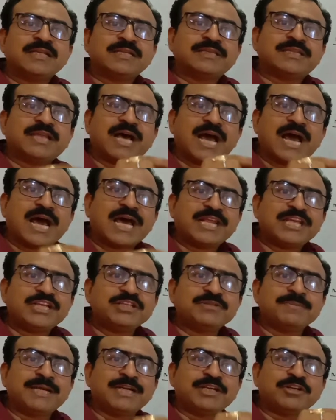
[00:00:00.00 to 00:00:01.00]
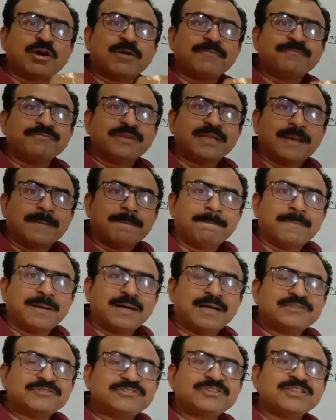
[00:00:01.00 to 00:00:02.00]
the arrangement of
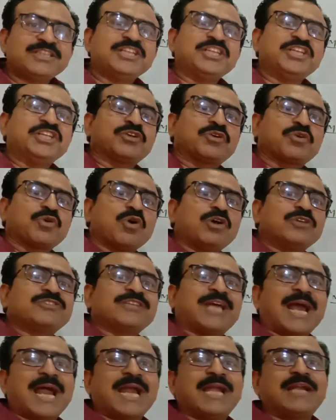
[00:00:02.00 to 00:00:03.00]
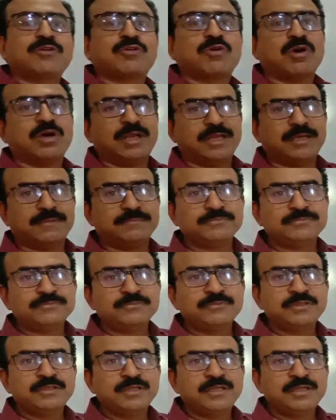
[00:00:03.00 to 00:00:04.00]
numbers in rows and
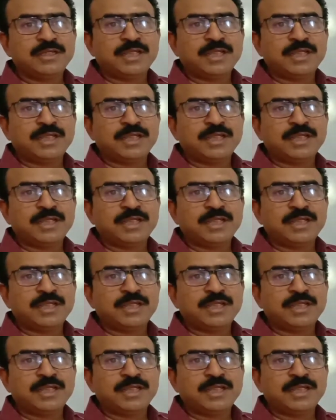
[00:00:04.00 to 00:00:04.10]
column